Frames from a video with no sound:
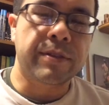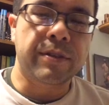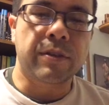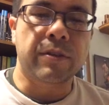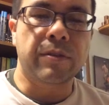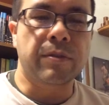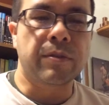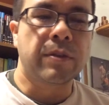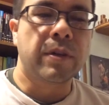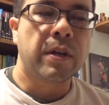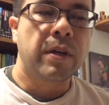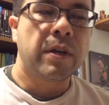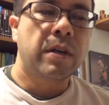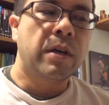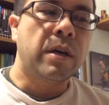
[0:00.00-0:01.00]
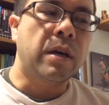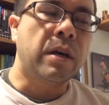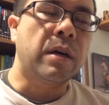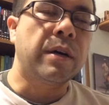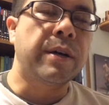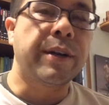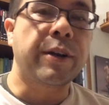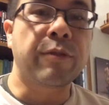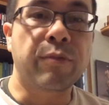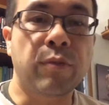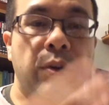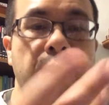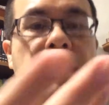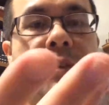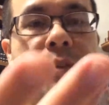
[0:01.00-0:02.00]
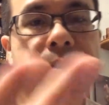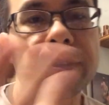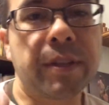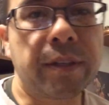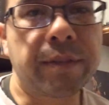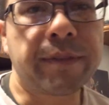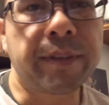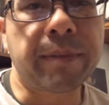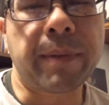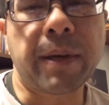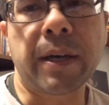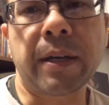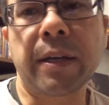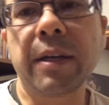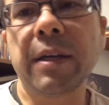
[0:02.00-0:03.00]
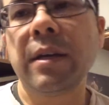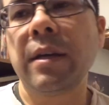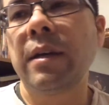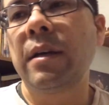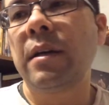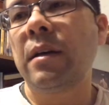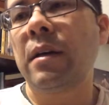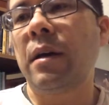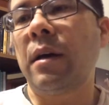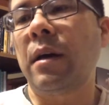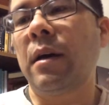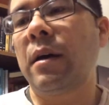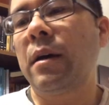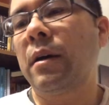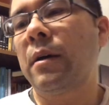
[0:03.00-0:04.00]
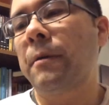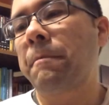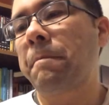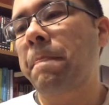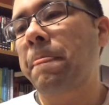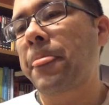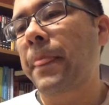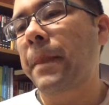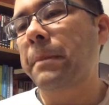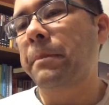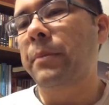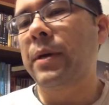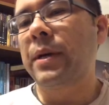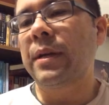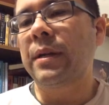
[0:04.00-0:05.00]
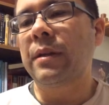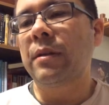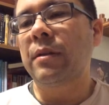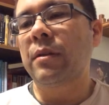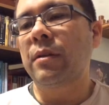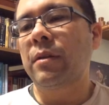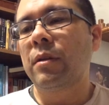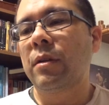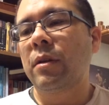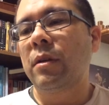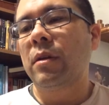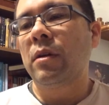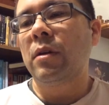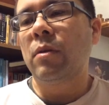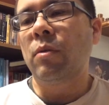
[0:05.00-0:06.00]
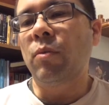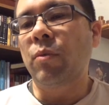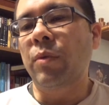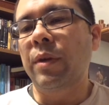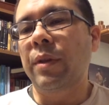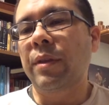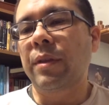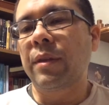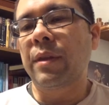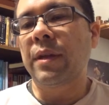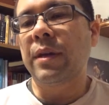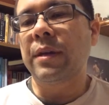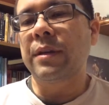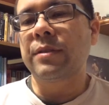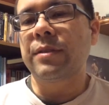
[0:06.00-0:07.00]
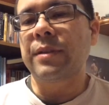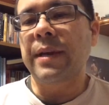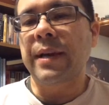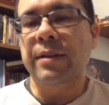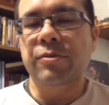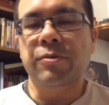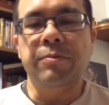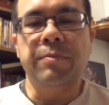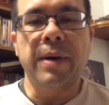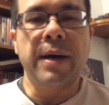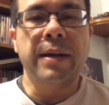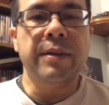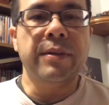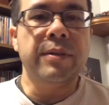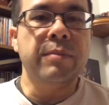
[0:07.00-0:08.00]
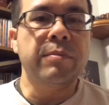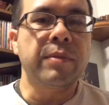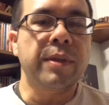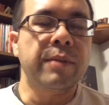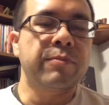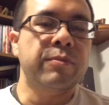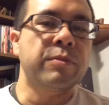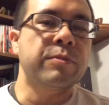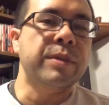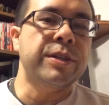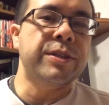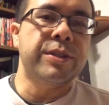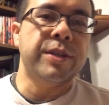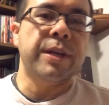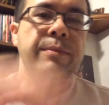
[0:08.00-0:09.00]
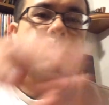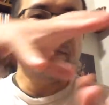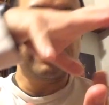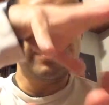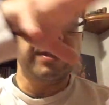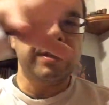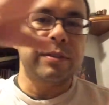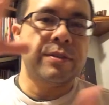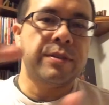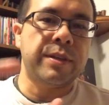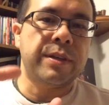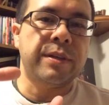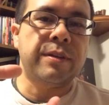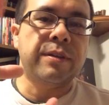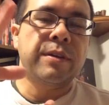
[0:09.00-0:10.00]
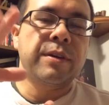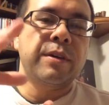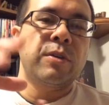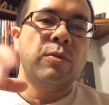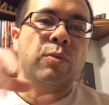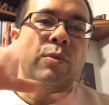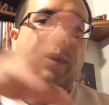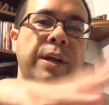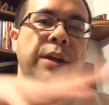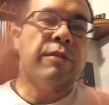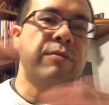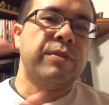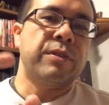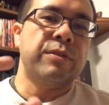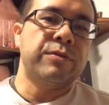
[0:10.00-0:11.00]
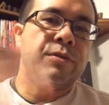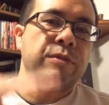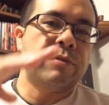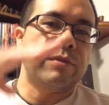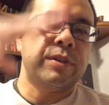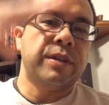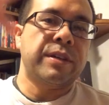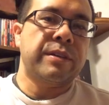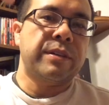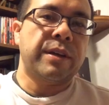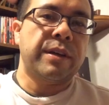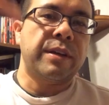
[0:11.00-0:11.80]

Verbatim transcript: So uh, an airfoil is a lifting body, um, but with this, the actual body of the blimp will be shaped such that when air flows over it, it,